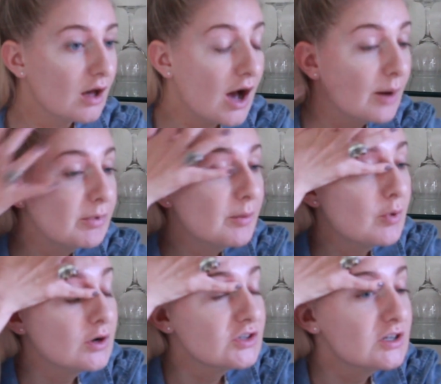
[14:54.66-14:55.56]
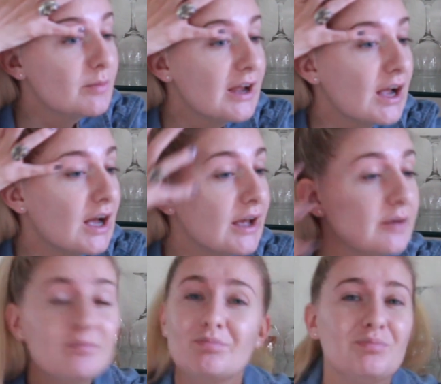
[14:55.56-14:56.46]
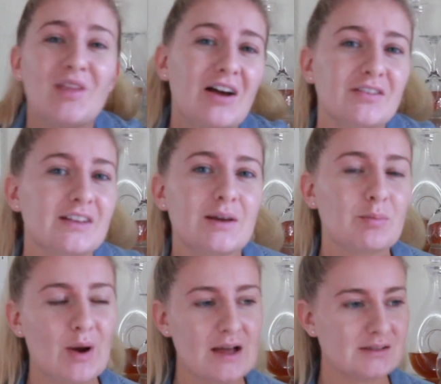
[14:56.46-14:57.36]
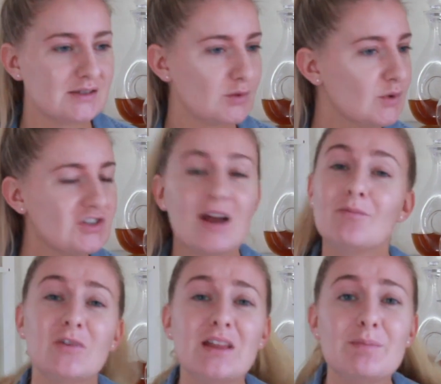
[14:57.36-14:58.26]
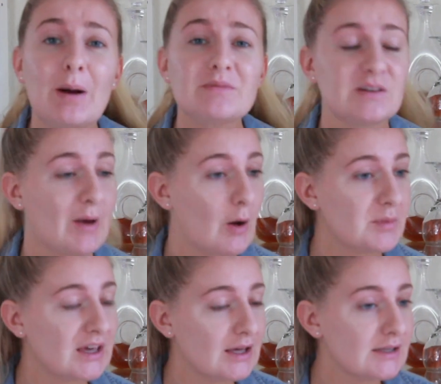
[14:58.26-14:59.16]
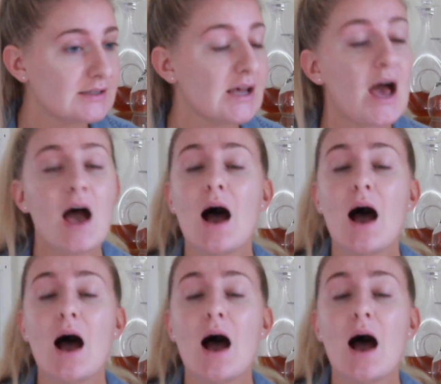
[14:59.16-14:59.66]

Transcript: upper portion of my eye, not really impressed, which I'm really bummed about because